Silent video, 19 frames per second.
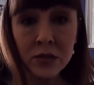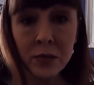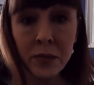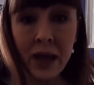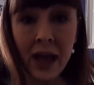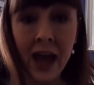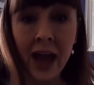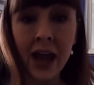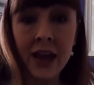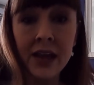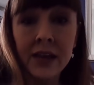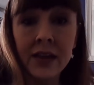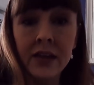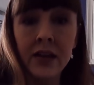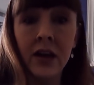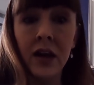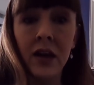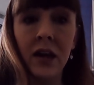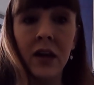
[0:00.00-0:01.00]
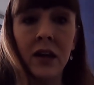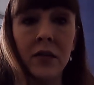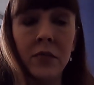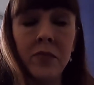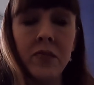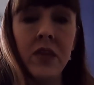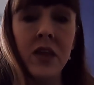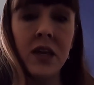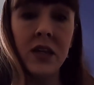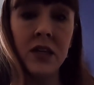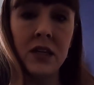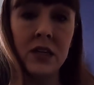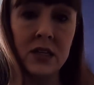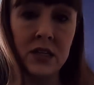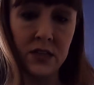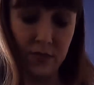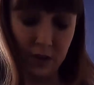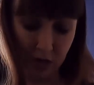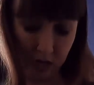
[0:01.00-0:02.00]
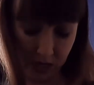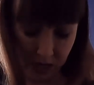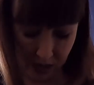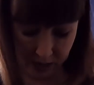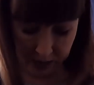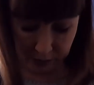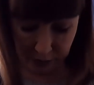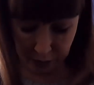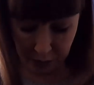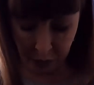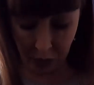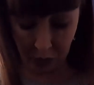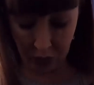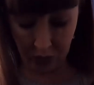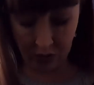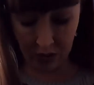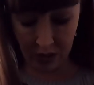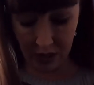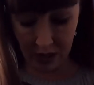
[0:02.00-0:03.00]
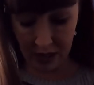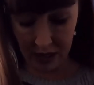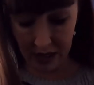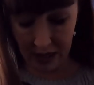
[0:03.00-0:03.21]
little bag. It is very comfortable